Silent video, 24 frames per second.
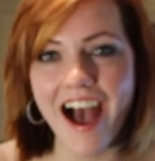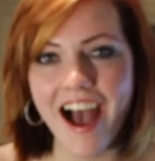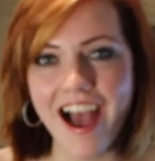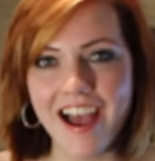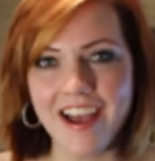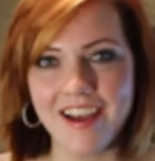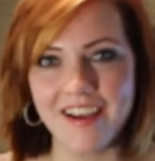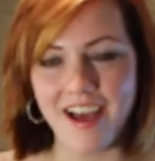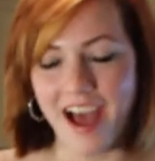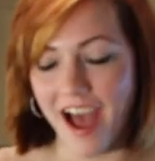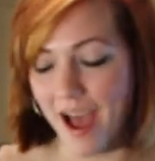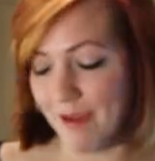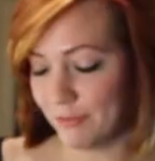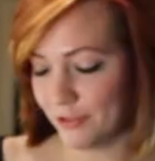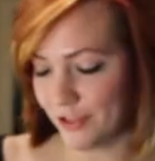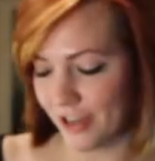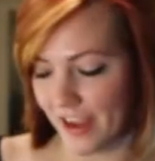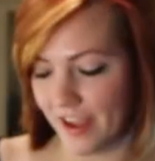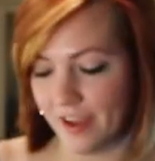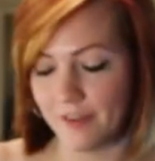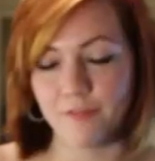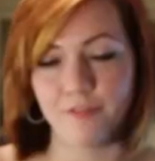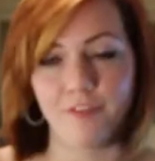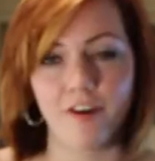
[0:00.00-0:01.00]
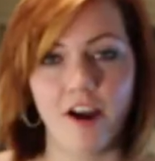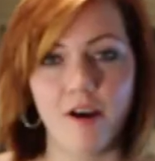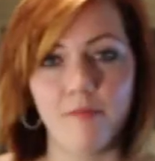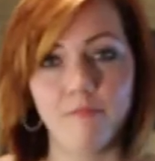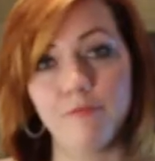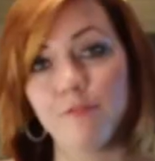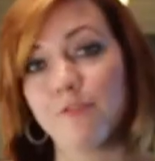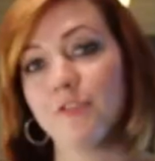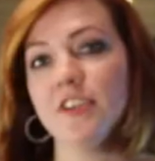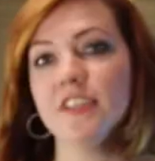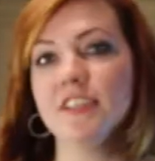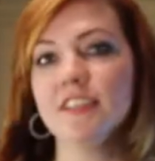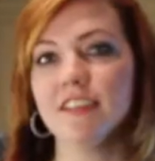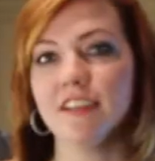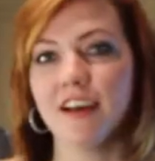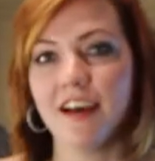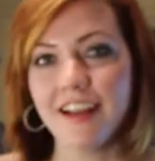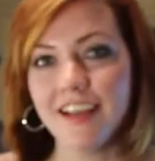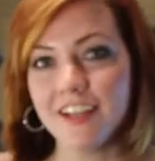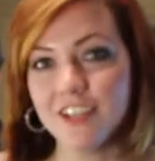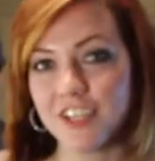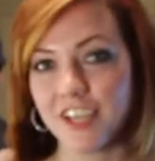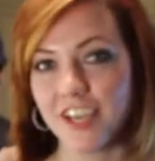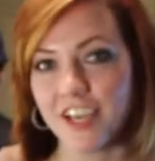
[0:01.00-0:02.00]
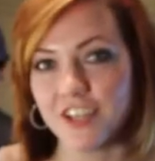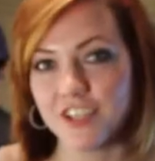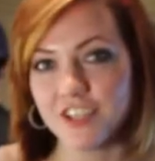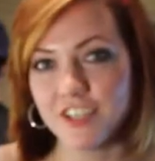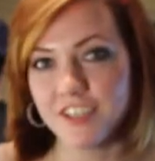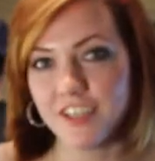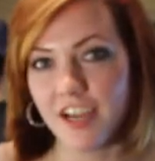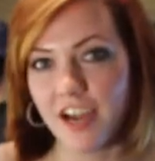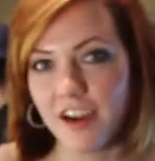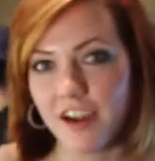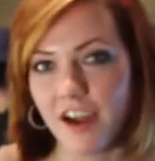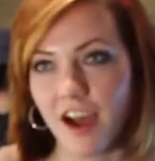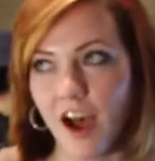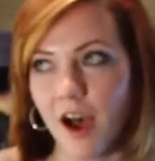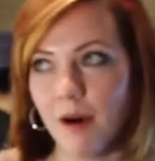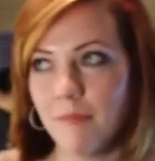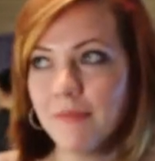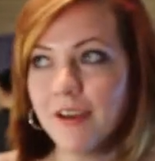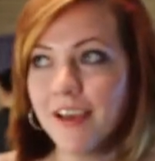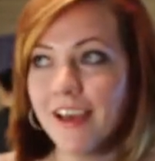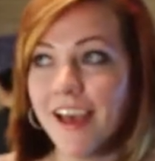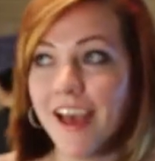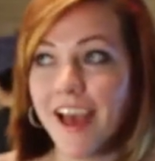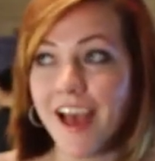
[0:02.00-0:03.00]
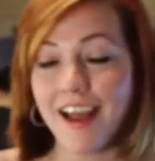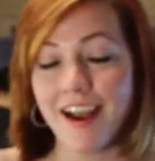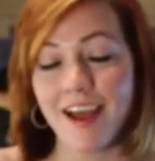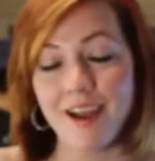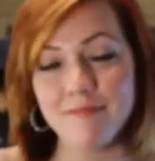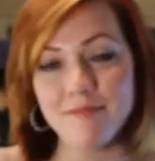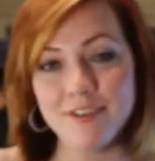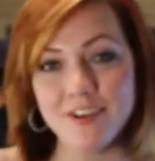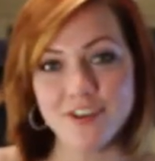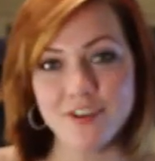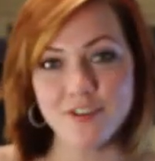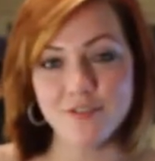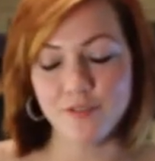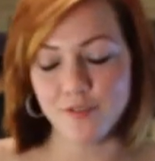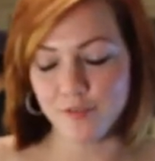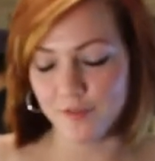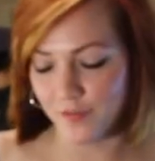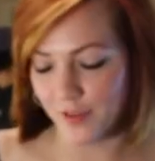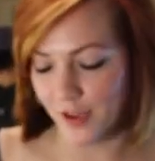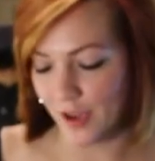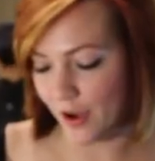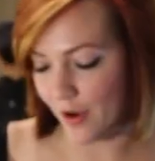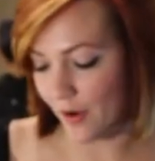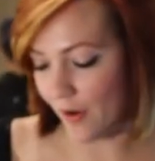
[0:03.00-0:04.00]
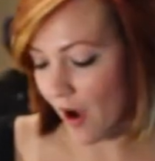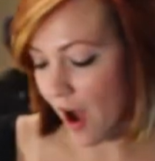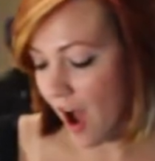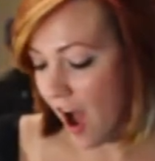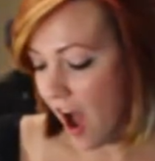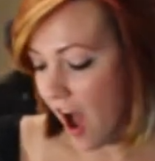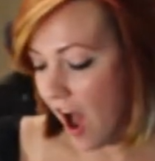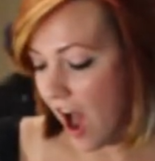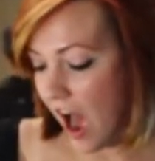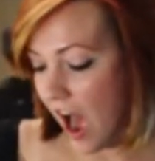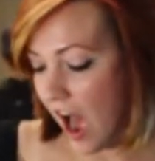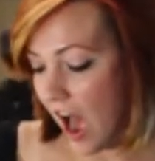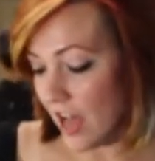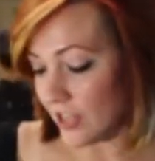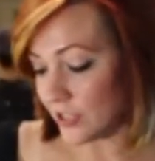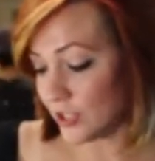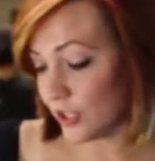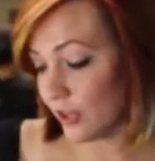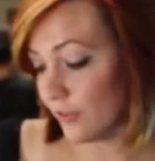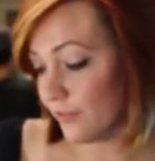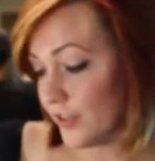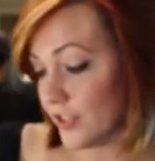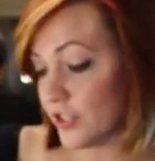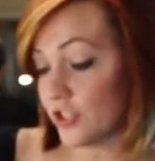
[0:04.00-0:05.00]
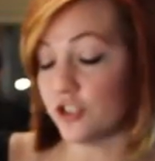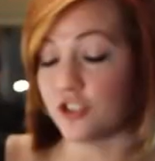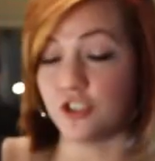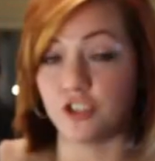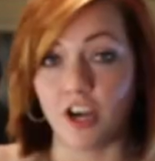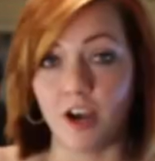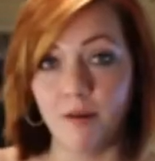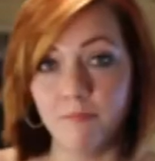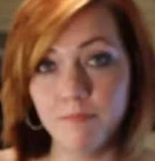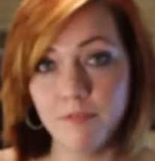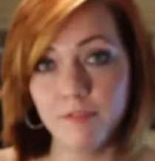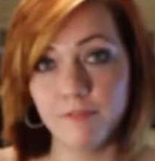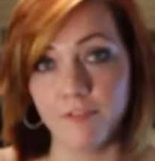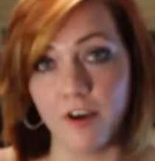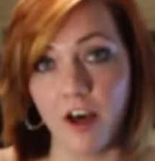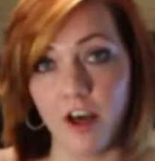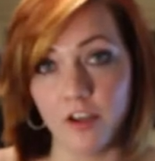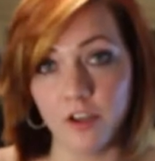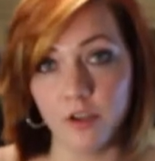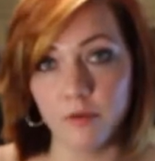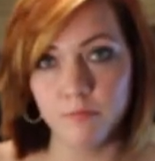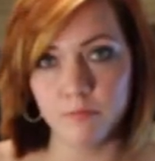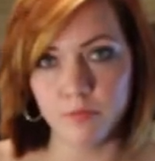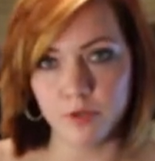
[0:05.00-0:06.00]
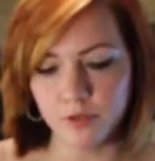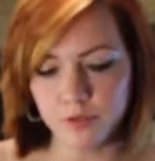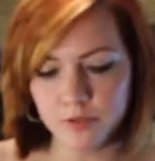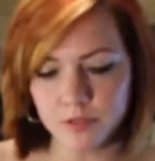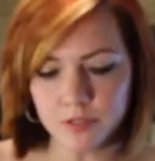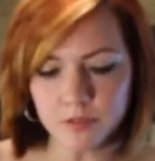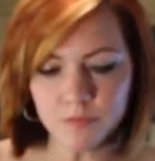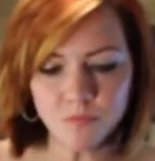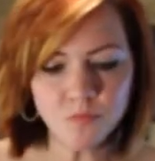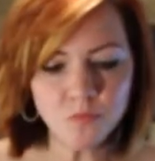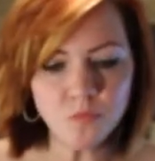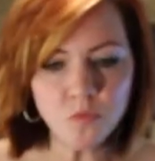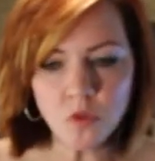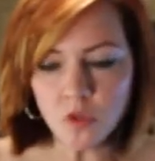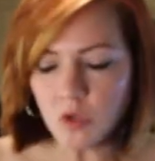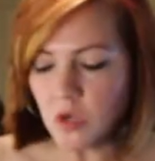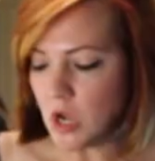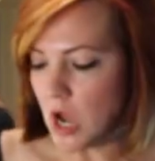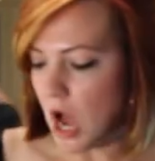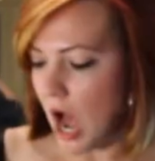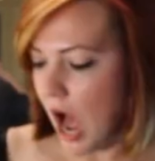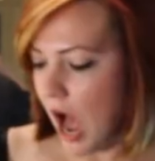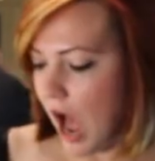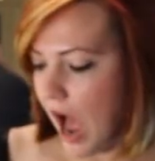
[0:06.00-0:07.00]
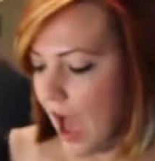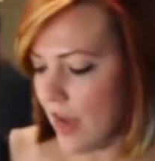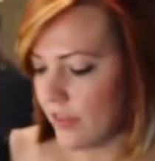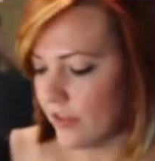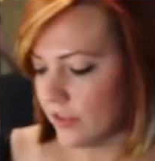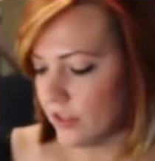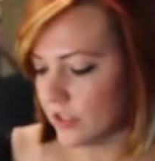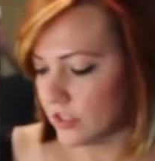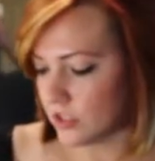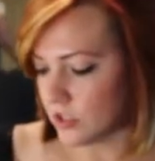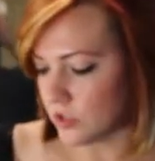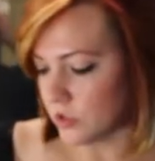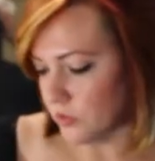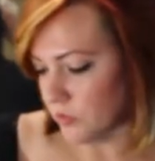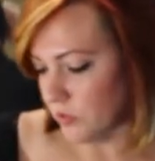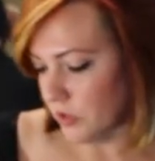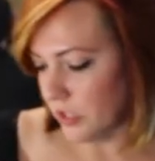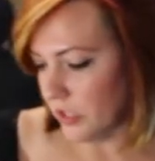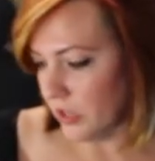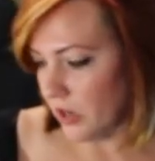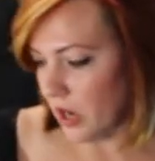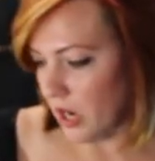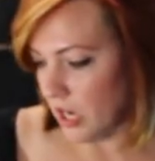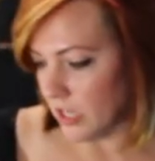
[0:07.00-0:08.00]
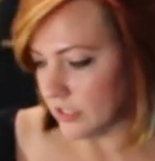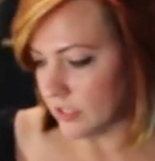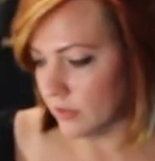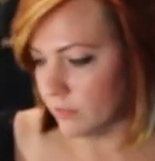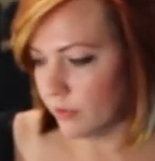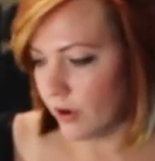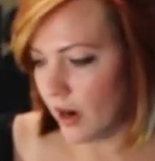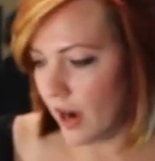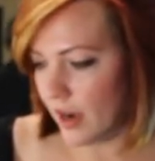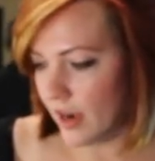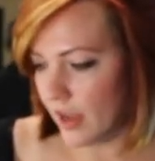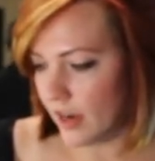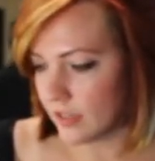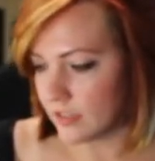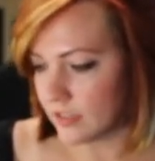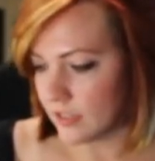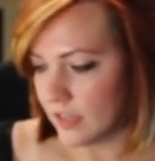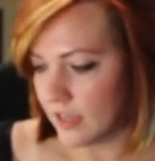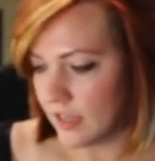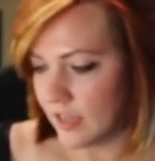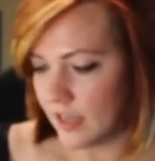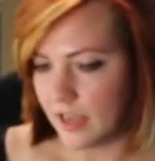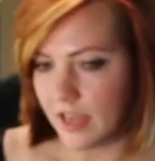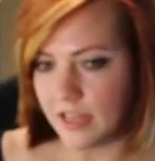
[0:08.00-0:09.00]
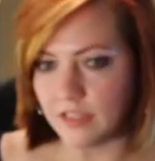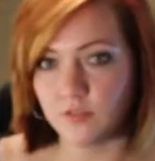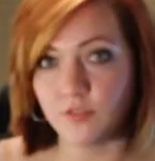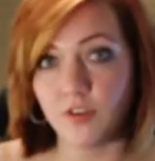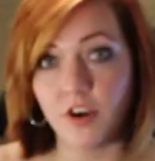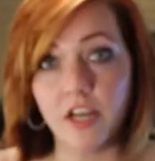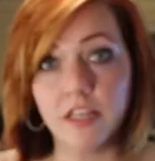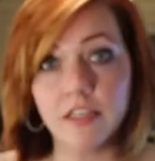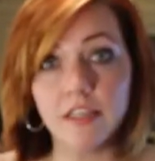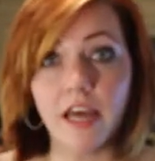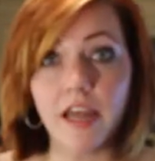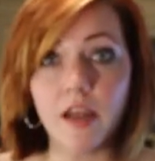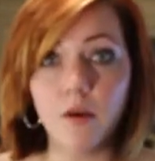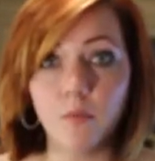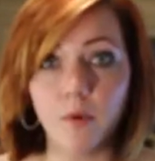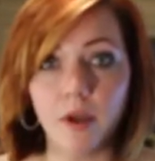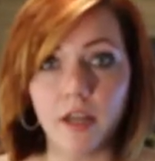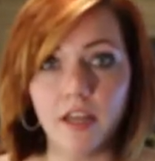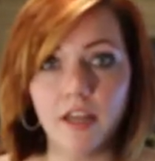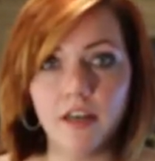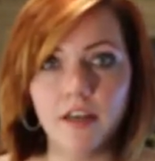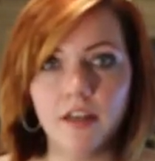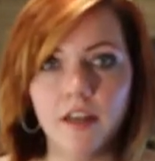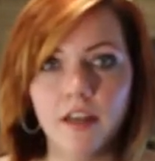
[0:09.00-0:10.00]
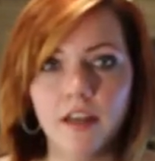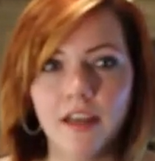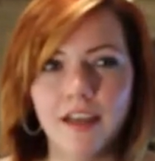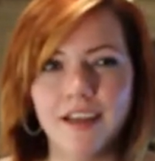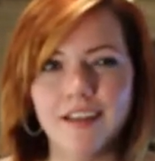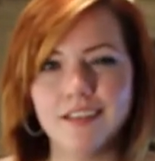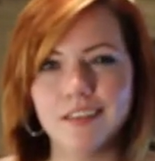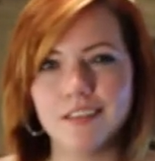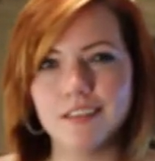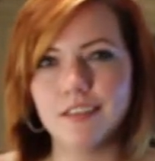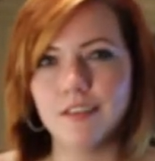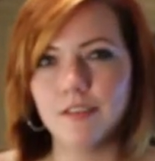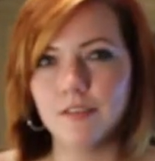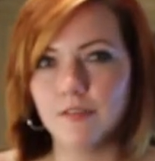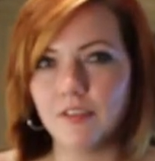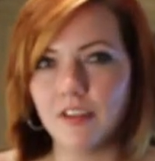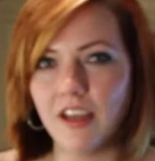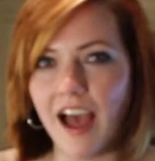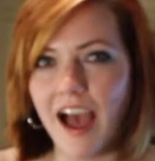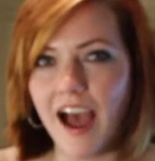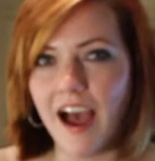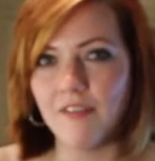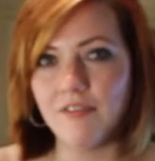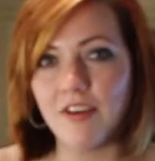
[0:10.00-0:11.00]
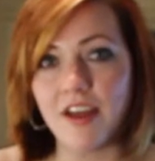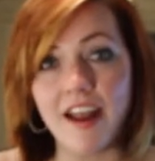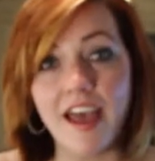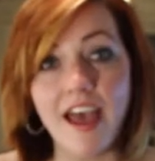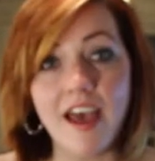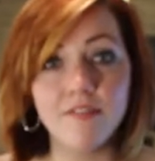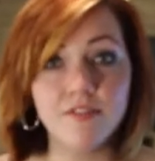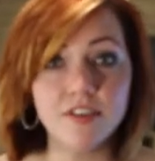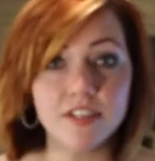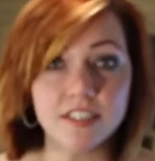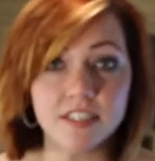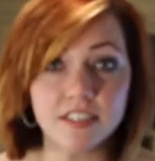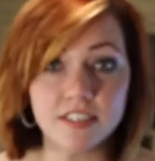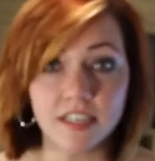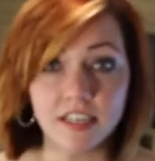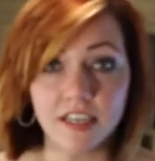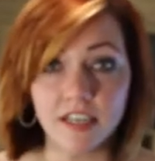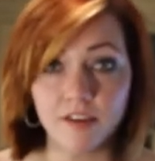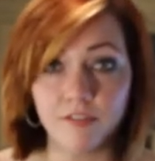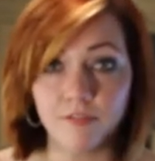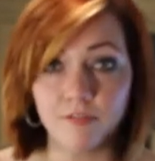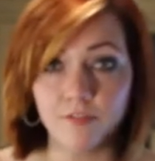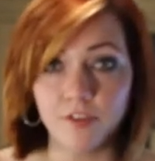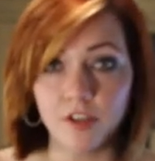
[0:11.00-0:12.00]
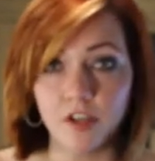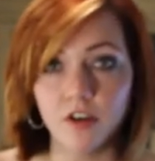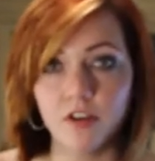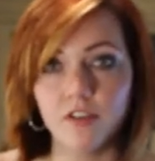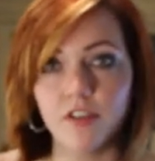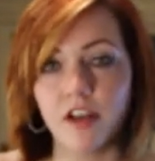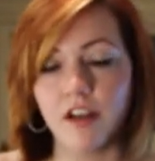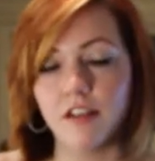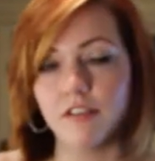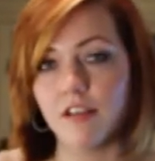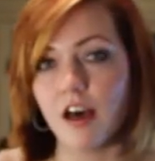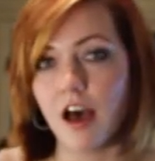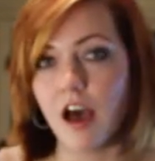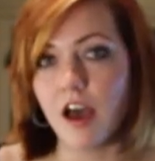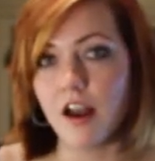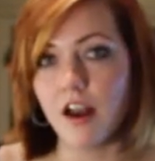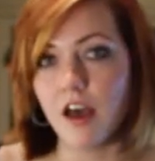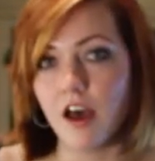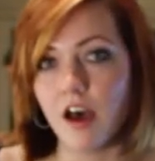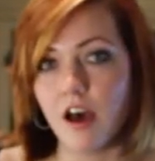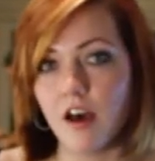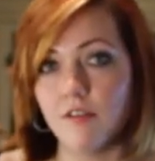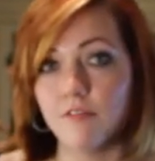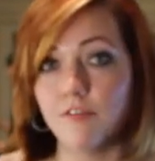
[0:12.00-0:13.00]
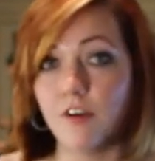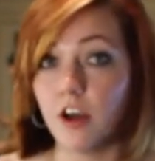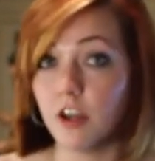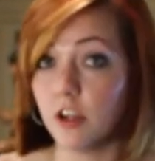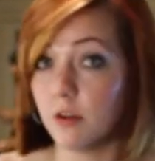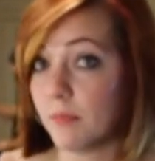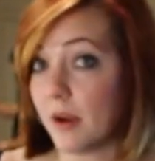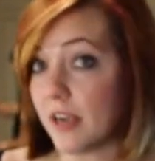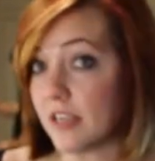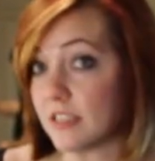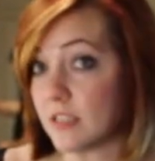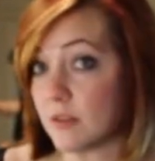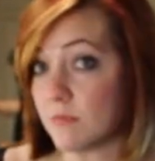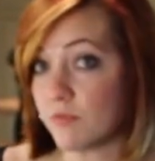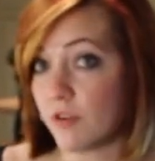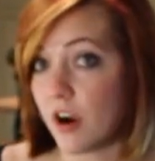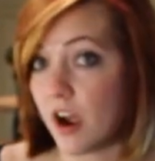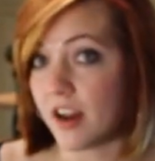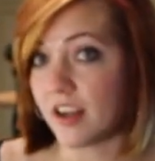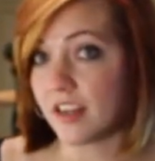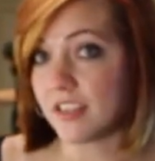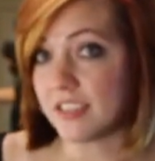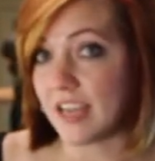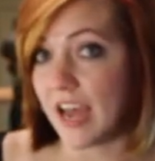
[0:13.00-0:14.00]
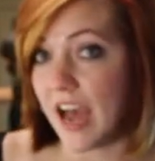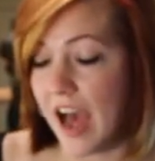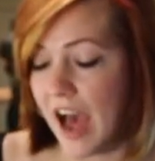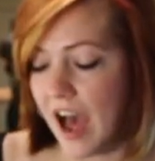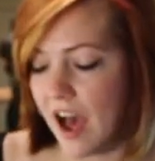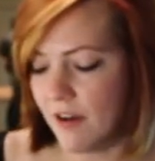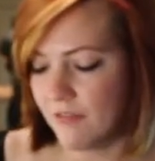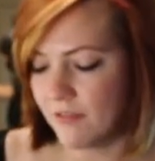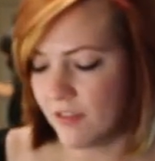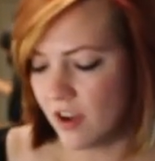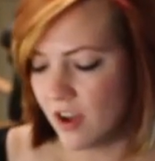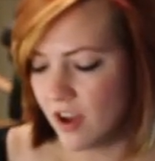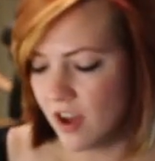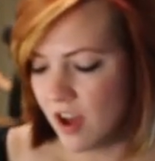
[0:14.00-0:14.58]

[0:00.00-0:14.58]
Hi, I'm Drea from freesaloneducation.com and I'm here to review uh, Surface Jump Volume Mousse. I think this is a really awesome product. It's very lightweight. It doesn't have that heavy sticky feel that a lot of volumizing products have.